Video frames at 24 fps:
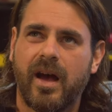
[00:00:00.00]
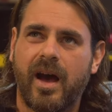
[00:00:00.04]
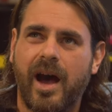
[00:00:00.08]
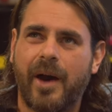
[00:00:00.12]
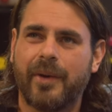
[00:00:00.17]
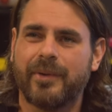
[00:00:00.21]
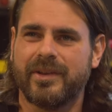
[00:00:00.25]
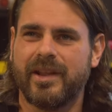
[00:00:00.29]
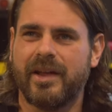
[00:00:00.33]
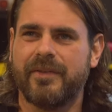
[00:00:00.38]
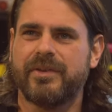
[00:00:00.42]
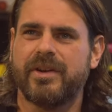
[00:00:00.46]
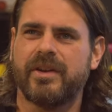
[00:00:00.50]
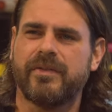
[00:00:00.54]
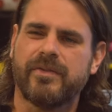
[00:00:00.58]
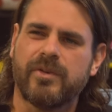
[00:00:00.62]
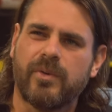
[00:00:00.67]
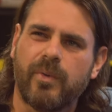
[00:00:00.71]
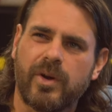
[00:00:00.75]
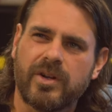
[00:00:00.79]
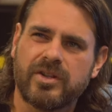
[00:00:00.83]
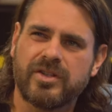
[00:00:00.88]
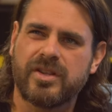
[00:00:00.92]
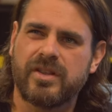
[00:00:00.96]
I would love it if
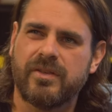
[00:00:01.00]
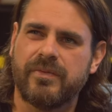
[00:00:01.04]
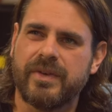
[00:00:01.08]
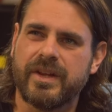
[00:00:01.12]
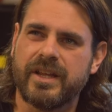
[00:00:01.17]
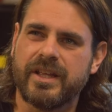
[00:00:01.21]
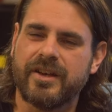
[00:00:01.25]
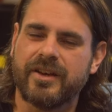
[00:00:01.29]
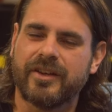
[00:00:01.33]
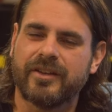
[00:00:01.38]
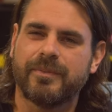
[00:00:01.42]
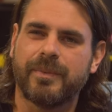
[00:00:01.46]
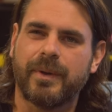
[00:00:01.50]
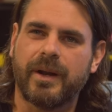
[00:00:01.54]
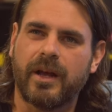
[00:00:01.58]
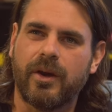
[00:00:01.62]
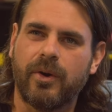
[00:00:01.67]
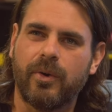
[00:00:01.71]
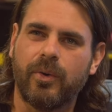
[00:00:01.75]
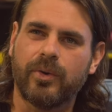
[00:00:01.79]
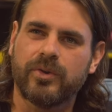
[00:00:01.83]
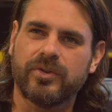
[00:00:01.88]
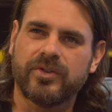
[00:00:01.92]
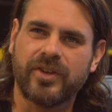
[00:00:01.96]
you watched the videos, but I
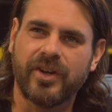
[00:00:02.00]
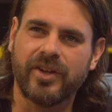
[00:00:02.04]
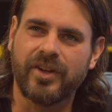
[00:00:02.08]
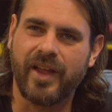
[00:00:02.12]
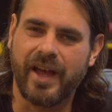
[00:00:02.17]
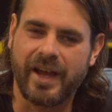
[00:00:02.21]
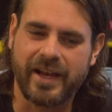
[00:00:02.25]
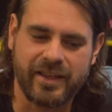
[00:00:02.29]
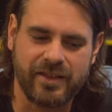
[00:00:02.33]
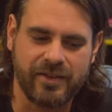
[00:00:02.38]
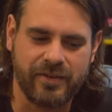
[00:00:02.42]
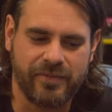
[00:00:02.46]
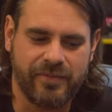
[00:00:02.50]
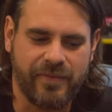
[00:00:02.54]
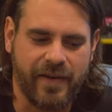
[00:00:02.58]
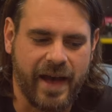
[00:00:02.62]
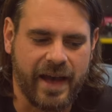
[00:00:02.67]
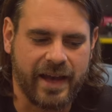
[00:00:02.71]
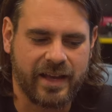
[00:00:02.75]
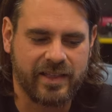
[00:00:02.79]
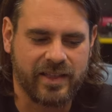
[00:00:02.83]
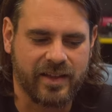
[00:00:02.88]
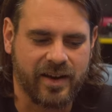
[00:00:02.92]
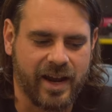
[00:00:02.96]
also like the
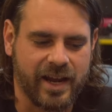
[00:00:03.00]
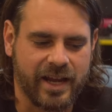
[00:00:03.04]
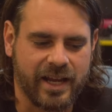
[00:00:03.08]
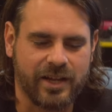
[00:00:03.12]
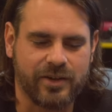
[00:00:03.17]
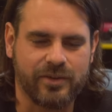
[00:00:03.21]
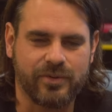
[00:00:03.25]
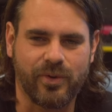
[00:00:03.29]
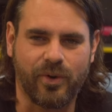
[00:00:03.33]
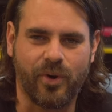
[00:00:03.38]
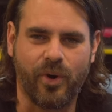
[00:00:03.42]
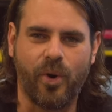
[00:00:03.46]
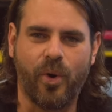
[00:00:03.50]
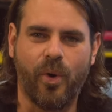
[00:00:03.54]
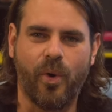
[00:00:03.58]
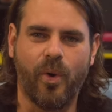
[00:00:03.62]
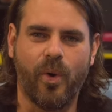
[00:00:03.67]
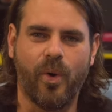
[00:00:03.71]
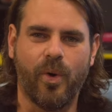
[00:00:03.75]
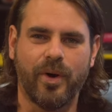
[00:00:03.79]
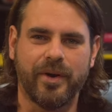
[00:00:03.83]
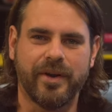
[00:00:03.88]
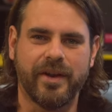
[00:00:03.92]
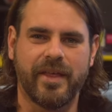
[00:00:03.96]
fact that I can
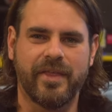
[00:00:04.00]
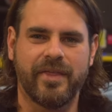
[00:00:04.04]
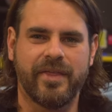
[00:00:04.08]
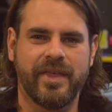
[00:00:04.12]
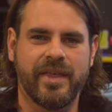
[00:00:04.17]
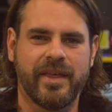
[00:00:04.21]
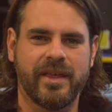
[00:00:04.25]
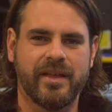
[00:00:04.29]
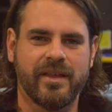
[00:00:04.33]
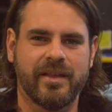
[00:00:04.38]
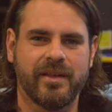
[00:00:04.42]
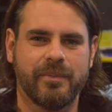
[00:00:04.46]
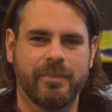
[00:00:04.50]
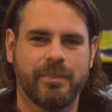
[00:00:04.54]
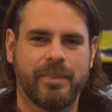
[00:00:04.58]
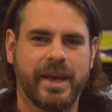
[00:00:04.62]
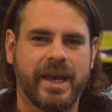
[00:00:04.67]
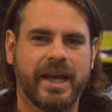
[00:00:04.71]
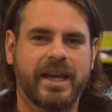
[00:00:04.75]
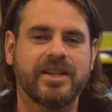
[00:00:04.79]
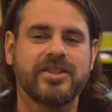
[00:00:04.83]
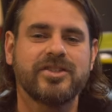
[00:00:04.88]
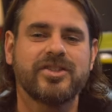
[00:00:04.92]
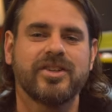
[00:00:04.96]
record the
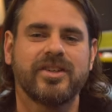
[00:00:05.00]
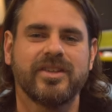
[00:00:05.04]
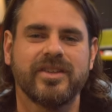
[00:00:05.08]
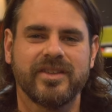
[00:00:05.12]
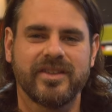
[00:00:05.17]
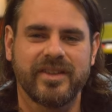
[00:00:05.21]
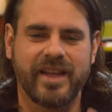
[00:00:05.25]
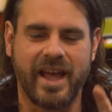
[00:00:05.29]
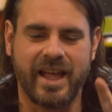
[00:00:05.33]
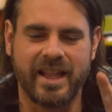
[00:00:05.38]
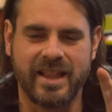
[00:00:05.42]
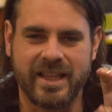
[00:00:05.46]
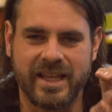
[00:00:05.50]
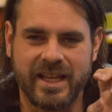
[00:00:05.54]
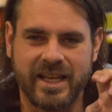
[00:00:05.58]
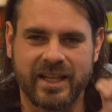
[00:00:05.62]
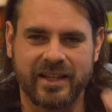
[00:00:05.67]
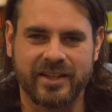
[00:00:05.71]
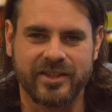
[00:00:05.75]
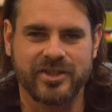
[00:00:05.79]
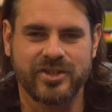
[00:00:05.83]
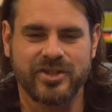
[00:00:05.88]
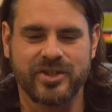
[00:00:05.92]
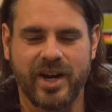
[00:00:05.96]
pictures and the
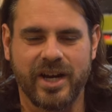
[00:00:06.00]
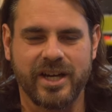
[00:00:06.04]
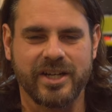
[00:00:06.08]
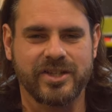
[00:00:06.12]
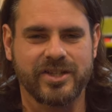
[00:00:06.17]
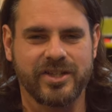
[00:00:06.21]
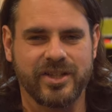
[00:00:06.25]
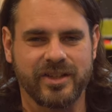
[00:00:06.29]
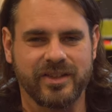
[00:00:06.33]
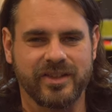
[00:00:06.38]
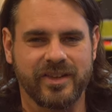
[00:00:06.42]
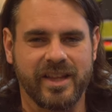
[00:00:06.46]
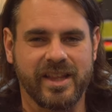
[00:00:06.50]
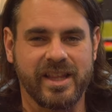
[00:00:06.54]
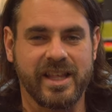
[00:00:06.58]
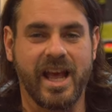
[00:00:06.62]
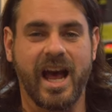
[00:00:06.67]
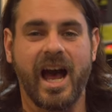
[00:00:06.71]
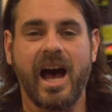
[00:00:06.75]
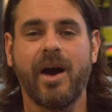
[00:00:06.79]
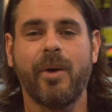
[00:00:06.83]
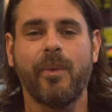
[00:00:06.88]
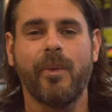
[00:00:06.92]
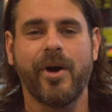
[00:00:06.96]
illustrations and the
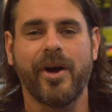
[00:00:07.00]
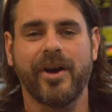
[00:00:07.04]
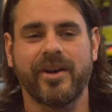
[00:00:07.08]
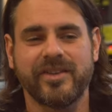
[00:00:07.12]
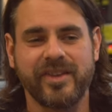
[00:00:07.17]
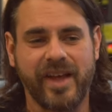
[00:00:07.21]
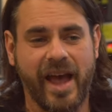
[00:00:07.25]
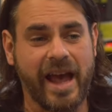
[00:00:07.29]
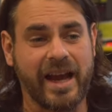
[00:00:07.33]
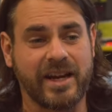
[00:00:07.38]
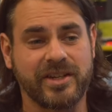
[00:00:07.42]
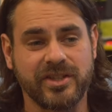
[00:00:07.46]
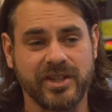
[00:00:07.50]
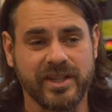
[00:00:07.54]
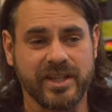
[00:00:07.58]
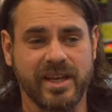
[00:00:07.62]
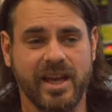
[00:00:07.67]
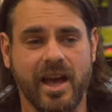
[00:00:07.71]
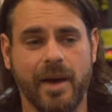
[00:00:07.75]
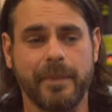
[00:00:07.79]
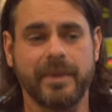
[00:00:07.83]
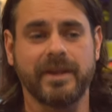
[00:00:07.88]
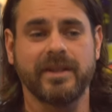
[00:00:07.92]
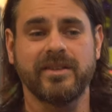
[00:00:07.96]
artworks actually
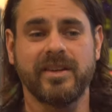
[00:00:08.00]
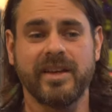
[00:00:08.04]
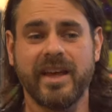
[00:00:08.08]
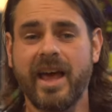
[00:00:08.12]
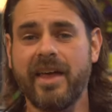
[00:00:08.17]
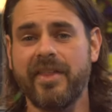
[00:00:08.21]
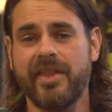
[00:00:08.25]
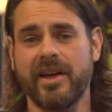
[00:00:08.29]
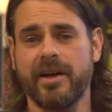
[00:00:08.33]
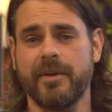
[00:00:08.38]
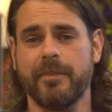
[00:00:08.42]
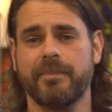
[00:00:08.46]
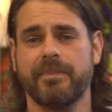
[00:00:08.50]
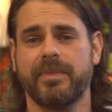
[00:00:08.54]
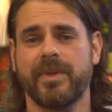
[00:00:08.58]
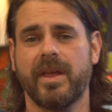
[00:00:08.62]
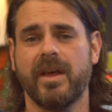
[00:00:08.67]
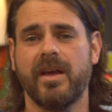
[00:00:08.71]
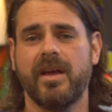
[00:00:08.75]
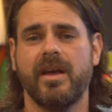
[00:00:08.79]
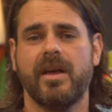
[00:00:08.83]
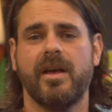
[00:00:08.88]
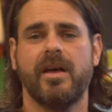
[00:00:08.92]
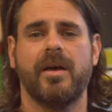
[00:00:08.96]
coming together.
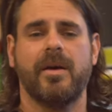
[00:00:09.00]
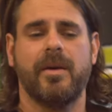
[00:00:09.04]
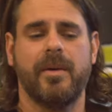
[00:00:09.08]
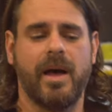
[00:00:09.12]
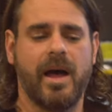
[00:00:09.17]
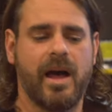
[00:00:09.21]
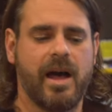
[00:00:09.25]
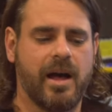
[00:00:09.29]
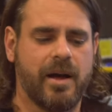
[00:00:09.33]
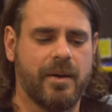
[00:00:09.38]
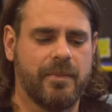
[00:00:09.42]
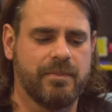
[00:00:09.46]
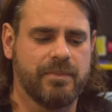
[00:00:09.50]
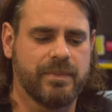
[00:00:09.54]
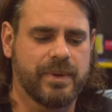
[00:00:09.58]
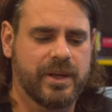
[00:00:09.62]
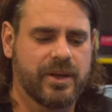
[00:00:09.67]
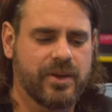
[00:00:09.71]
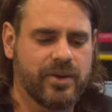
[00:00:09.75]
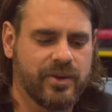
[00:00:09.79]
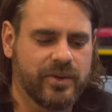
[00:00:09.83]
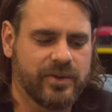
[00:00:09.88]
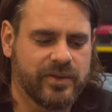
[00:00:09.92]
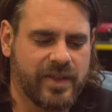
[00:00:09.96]
Um,
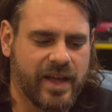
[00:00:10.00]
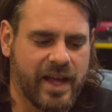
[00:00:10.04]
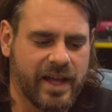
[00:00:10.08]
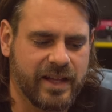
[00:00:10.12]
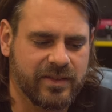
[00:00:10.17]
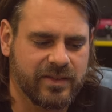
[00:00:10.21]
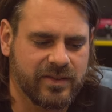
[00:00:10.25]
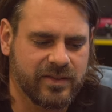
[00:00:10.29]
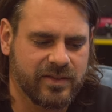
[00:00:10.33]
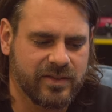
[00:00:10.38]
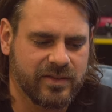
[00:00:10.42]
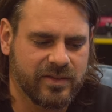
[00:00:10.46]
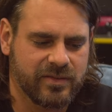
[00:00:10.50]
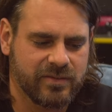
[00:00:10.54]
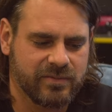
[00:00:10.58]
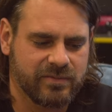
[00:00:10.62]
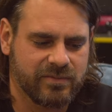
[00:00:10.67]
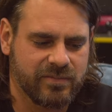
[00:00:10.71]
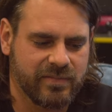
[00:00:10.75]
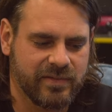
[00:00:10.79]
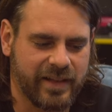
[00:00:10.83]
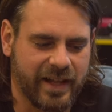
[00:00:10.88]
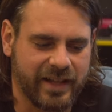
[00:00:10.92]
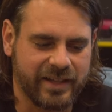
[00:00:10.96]
because that's
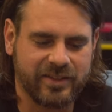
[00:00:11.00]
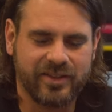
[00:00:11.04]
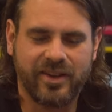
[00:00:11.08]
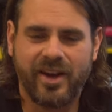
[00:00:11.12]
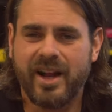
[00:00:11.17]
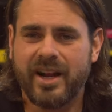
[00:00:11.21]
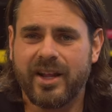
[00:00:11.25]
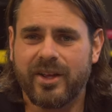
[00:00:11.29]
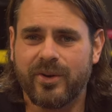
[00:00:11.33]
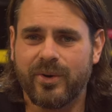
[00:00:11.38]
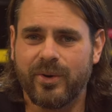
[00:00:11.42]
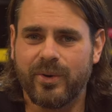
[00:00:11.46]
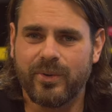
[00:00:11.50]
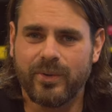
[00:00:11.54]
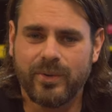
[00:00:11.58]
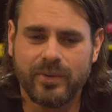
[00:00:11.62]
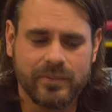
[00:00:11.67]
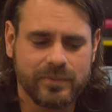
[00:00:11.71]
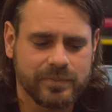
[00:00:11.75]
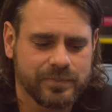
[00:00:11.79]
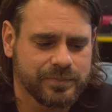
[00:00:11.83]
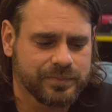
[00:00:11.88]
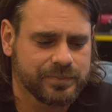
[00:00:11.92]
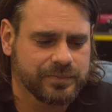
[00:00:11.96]
that's kind of
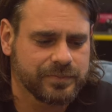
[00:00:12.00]
cool.